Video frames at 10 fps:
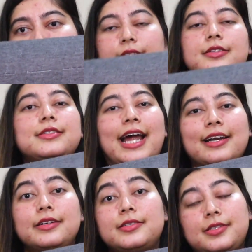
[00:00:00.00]
This is
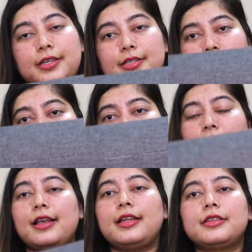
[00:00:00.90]
standard size.
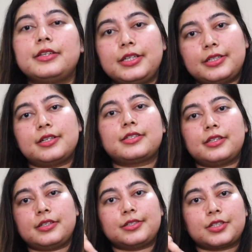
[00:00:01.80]
I'll link the details
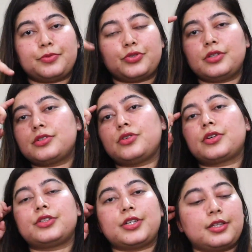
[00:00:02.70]
in the description so you
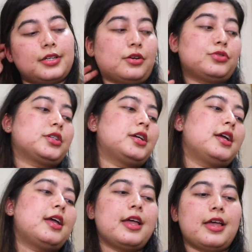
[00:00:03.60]
can check that out.
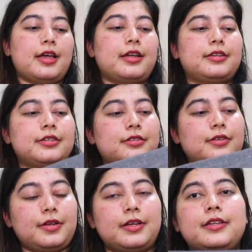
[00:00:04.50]
And
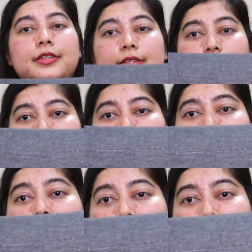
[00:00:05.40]
this is a
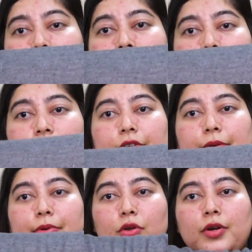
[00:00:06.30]
very, very
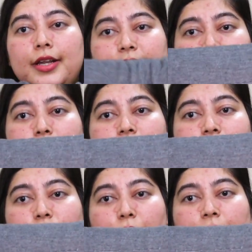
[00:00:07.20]
lovely pillow. It has memory
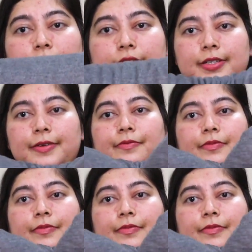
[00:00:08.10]
foam in it. See,